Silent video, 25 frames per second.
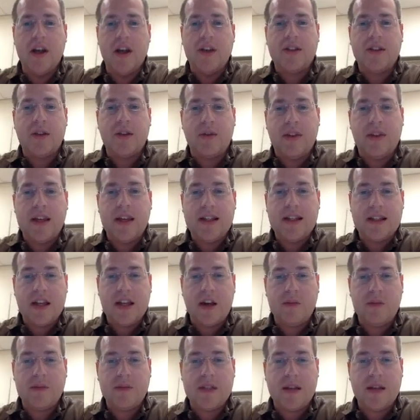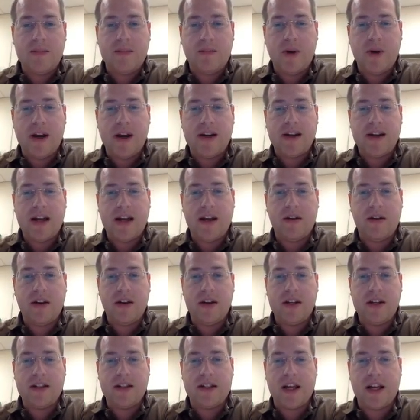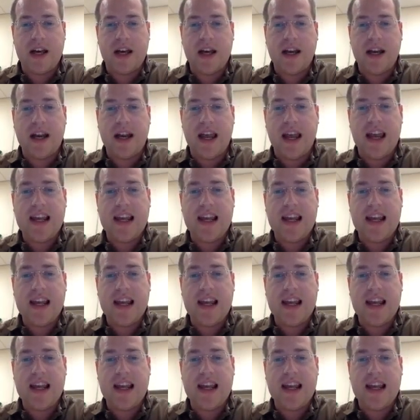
So this helps them break down and decide,